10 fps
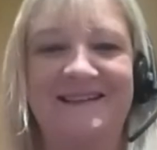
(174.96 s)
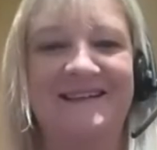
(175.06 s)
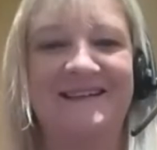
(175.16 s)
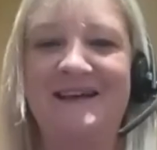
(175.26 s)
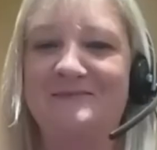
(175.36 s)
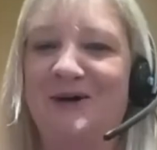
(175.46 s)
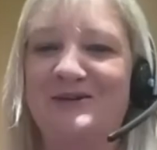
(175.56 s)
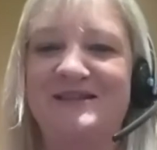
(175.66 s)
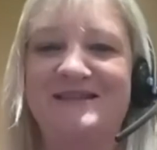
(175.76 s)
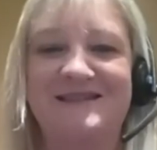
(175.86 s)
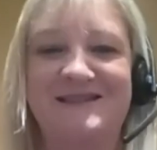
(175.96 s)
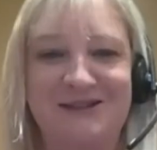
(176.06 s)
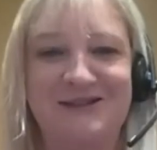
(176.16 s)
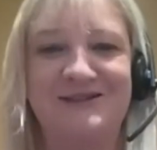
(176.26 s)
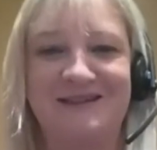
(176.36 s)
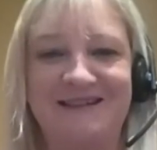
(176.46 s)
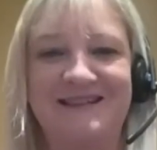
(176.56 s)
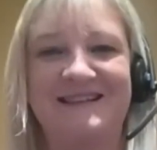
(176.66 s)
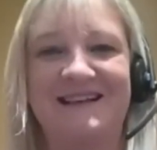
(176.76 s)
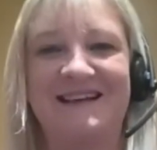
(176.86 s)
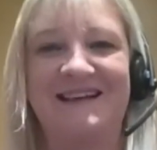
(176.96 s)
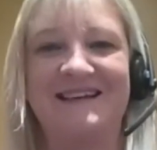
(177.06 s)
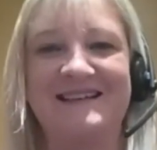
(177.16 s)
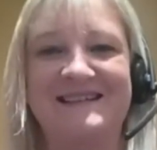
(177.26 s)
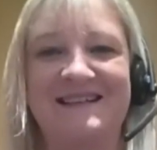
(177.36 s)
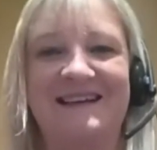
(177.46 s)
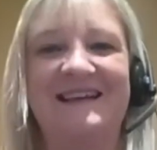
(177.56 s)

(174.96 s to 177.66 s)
in terms of time and signatures and so on.